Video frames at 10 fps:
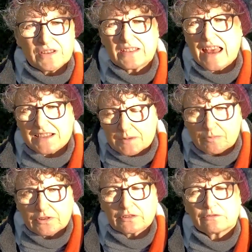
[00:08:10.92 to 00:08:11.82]

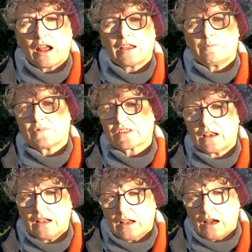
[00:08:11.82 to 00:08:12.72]
desperate crimes
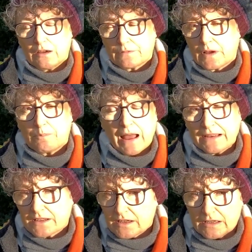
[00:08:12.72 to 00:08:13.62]
of
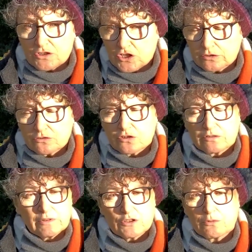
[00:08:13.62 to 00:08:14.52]
abandoning children,
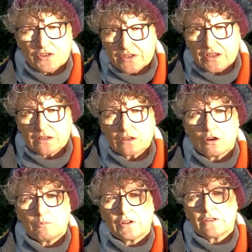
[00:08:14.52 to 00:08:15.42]
which wasn't
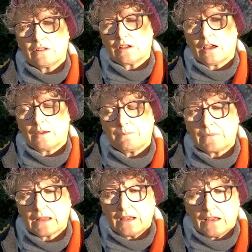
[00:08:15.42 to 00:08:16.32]
uncommon,
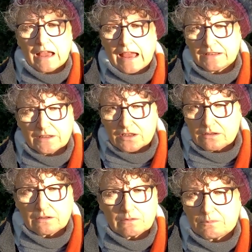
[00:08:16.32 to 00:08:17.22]
and
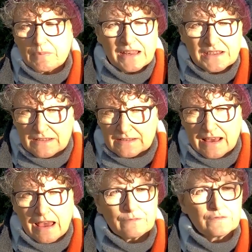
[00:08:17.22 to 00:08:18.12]
petty
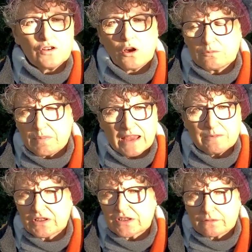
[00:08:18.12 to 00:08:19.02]
theft,
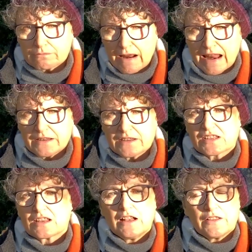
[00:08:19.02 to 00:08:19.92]
non-payment of rent,
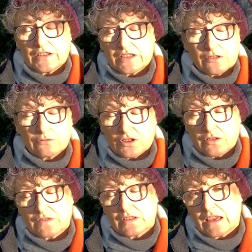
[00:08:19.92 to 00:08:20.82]
this sort of
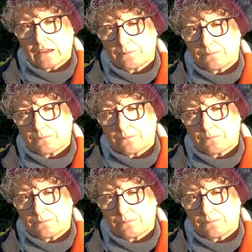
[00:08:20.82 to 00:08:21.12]
thing.